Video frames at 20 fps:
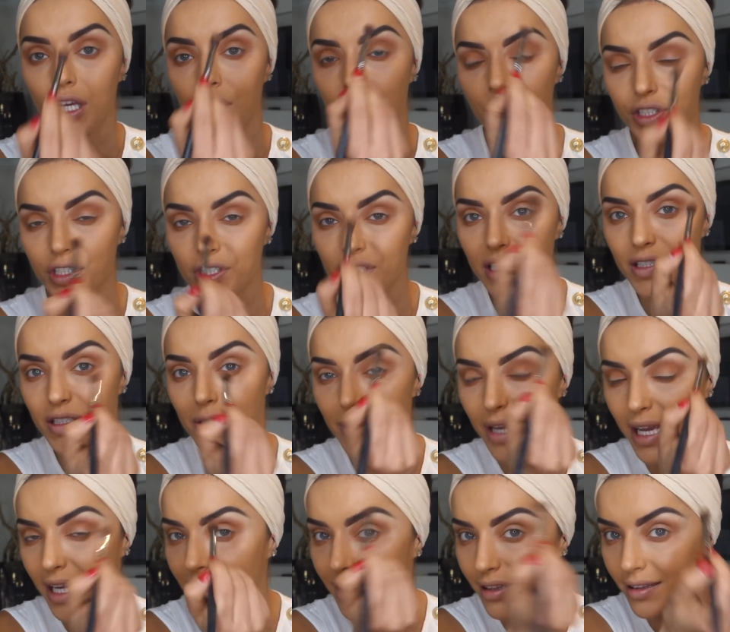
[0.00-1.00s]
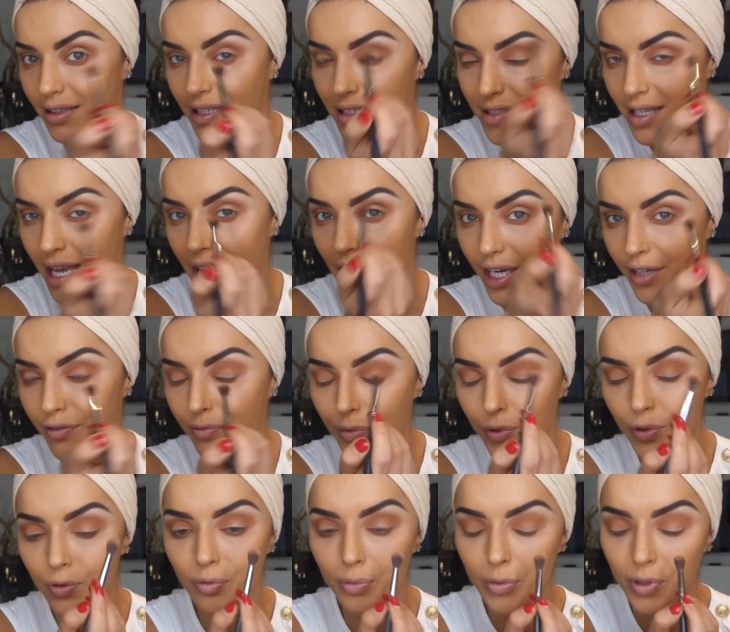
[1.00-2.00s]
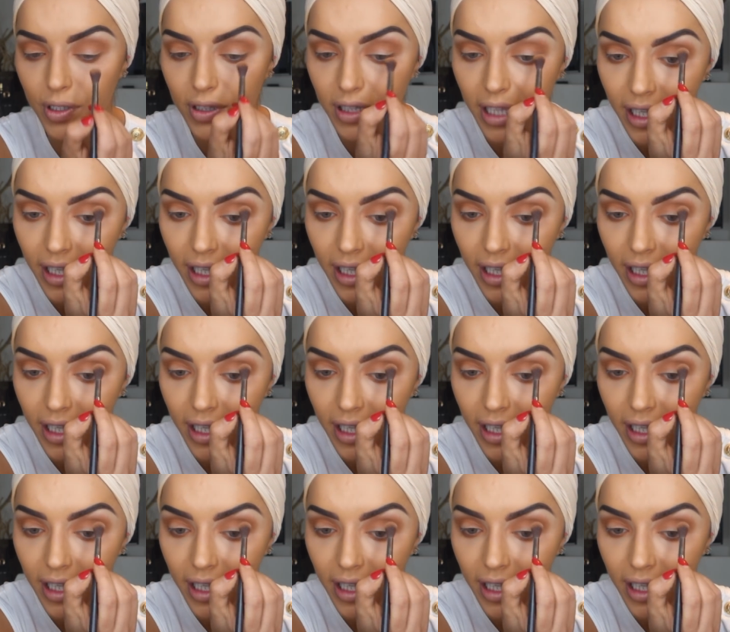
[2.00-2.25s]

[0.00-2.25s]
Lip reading: You just need to make this kind of movement,